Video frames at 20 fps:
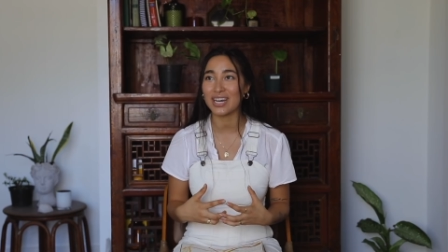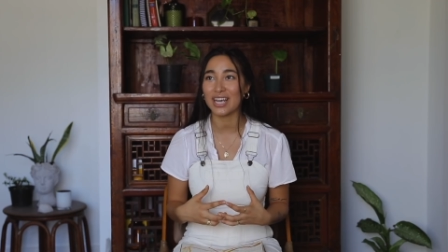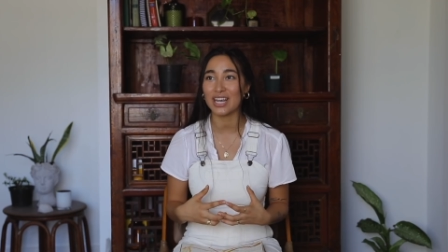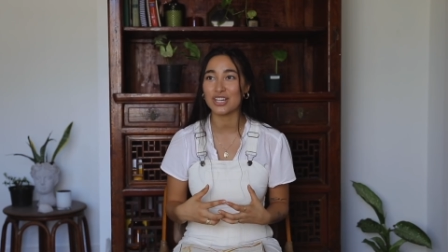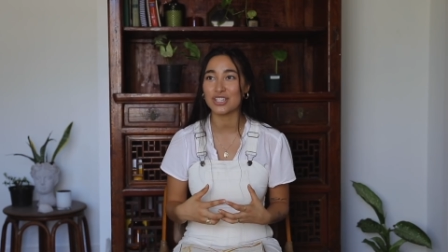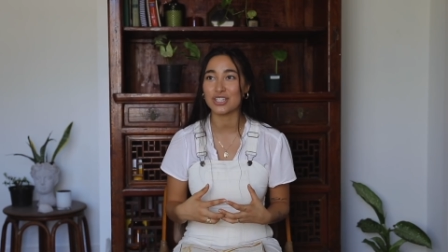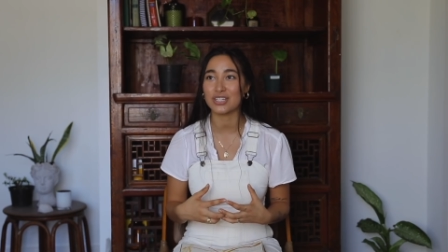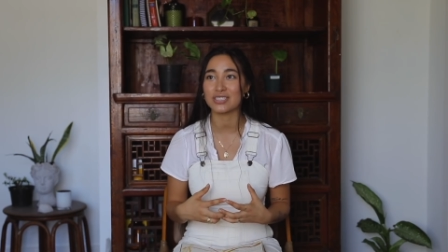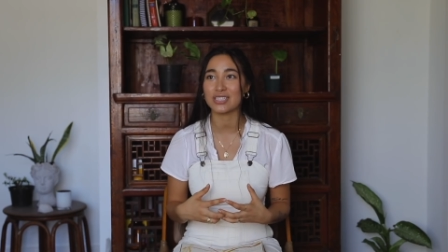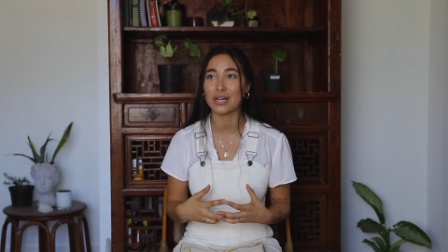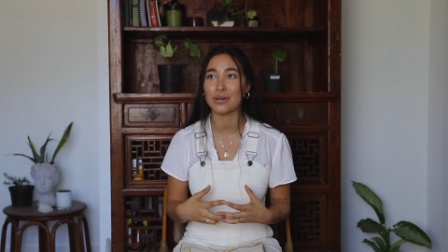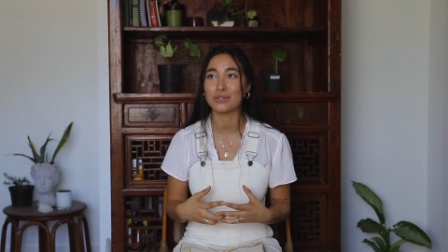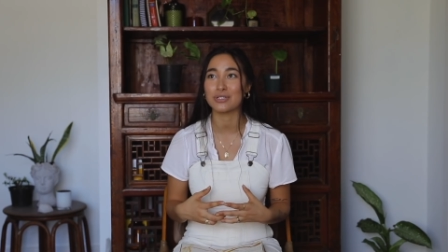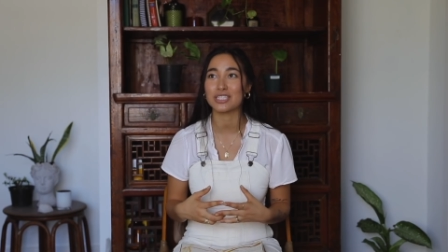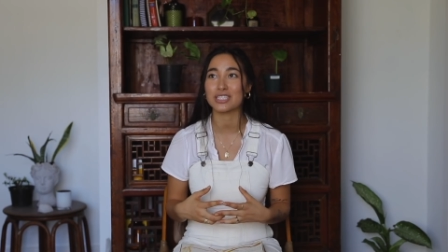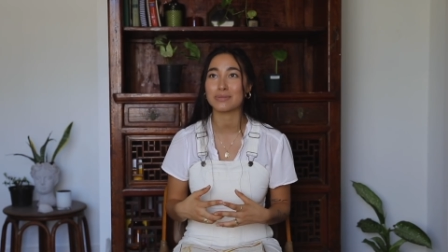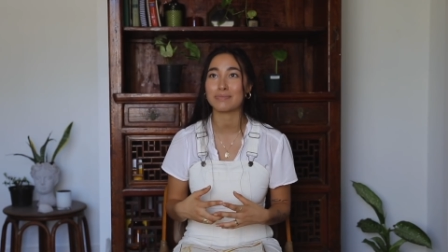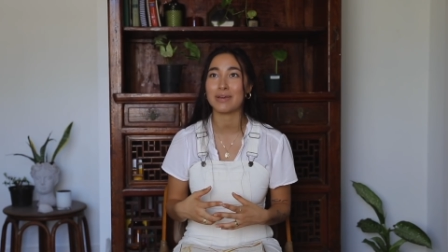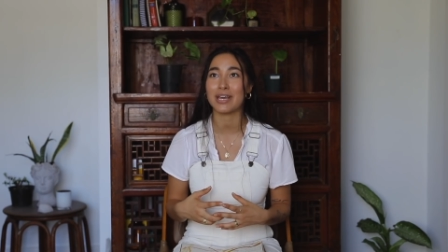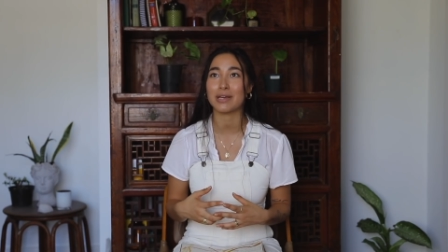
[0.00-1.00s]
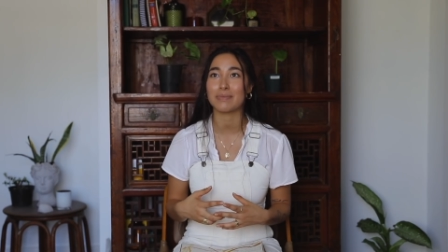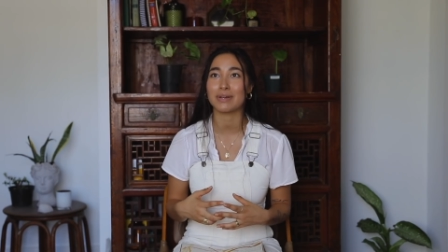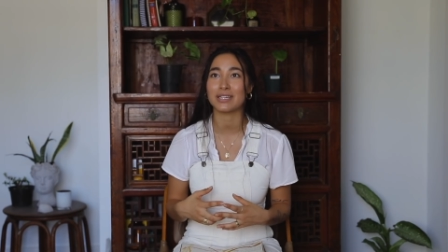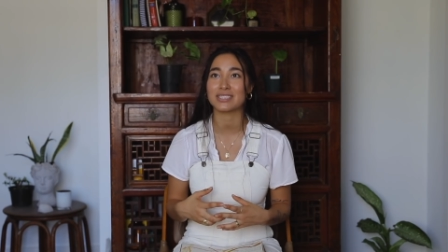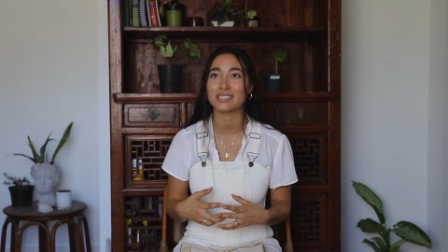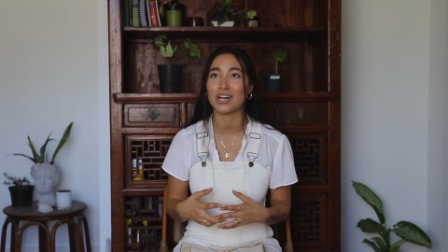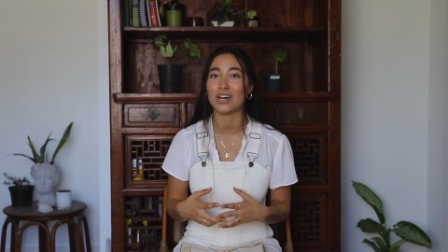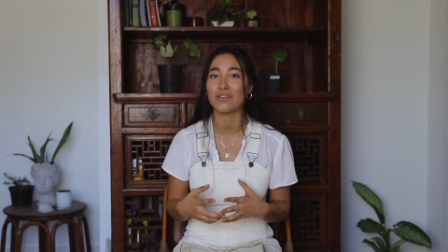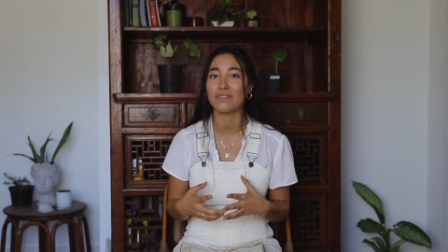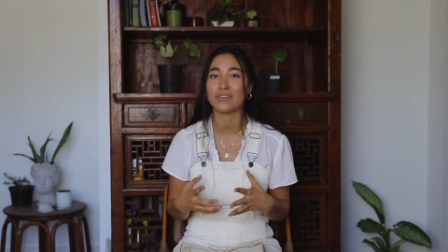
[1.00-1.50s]
and anxious, I would just make
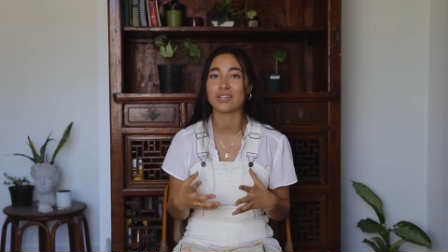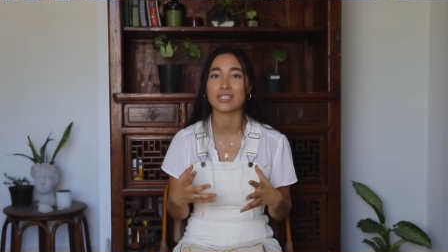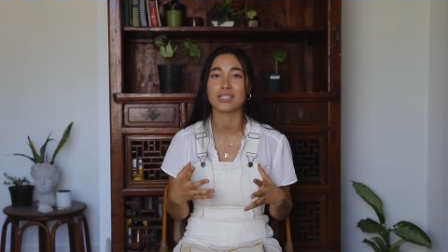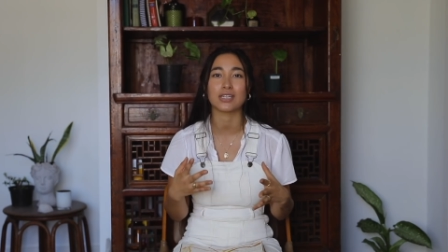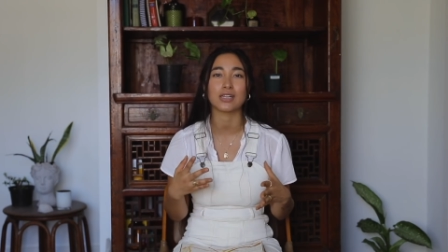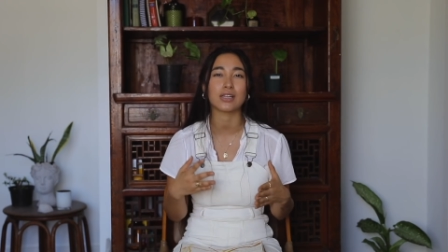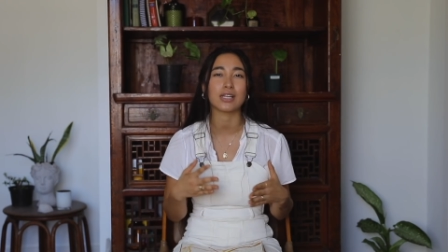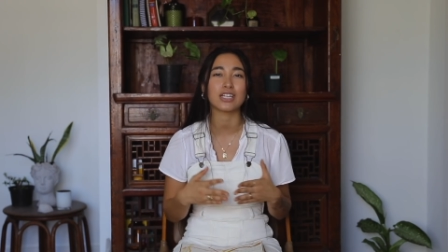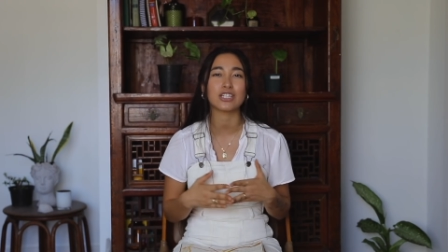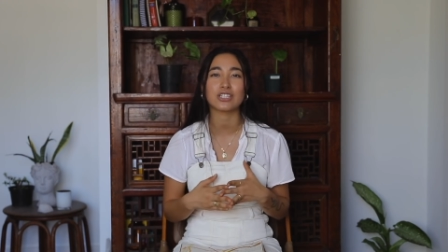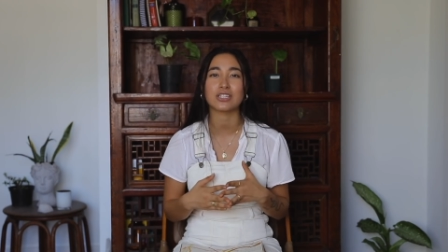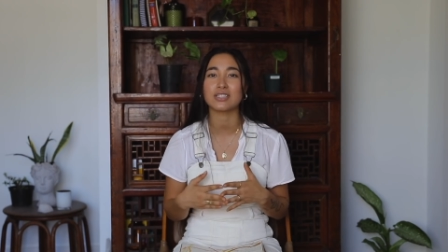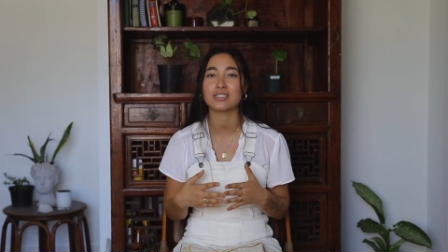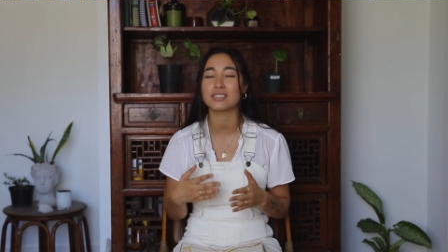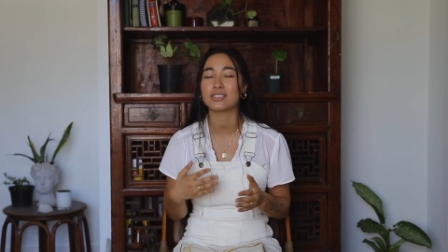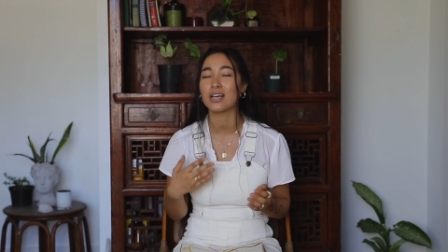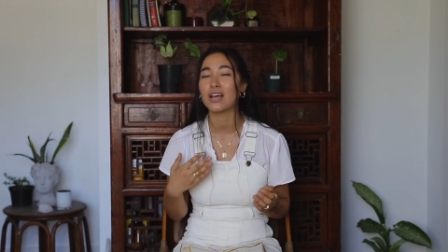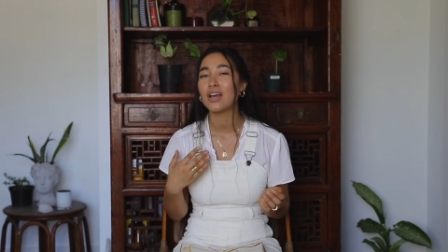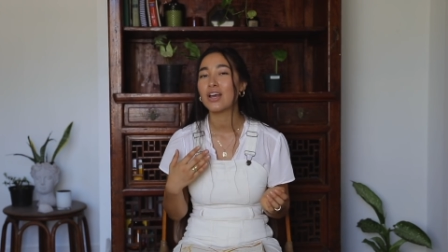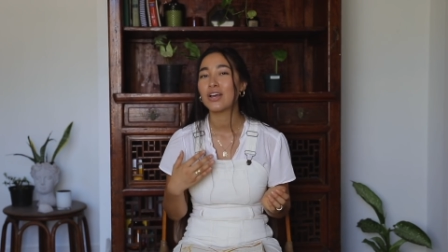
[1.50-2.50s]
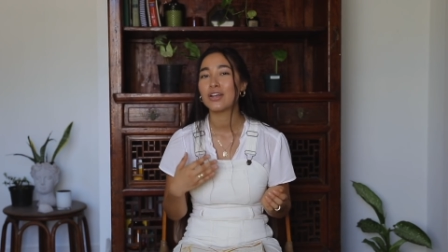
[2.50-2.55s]
myself a delicious,